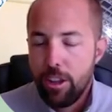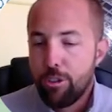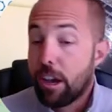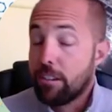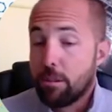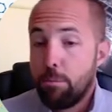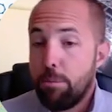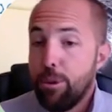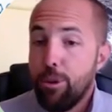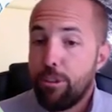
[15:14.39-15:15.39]
You got some
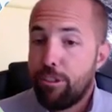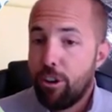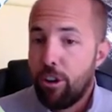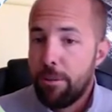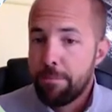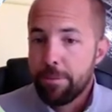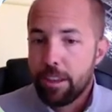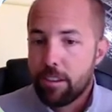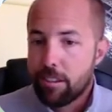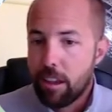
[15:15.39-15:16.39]
beautiful
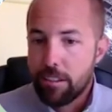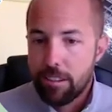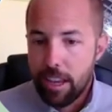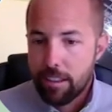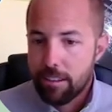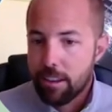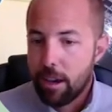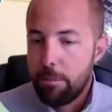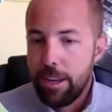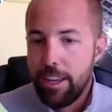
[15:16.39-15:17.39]
sunsets
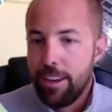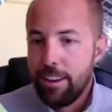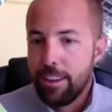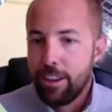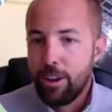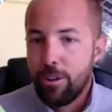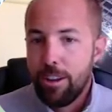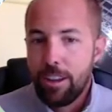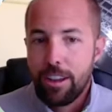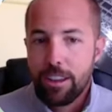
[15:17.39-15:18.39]
coming in, you know,
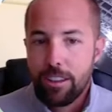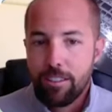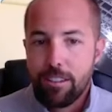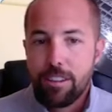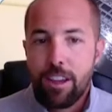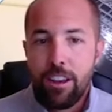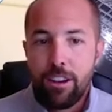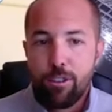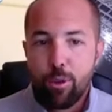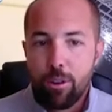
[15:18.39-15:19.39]
because the
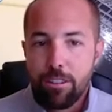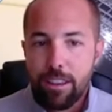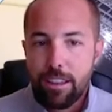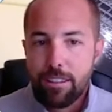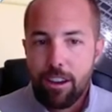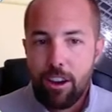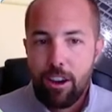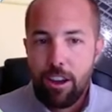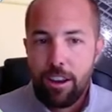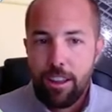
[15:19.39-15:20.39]
sun, of course, sets
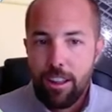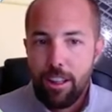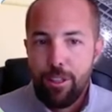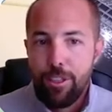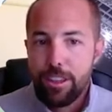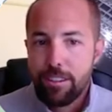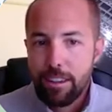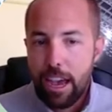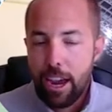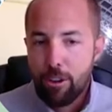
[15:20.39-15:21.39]
on this
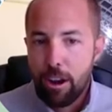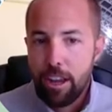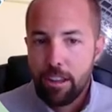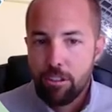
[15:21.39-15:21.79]
side, right?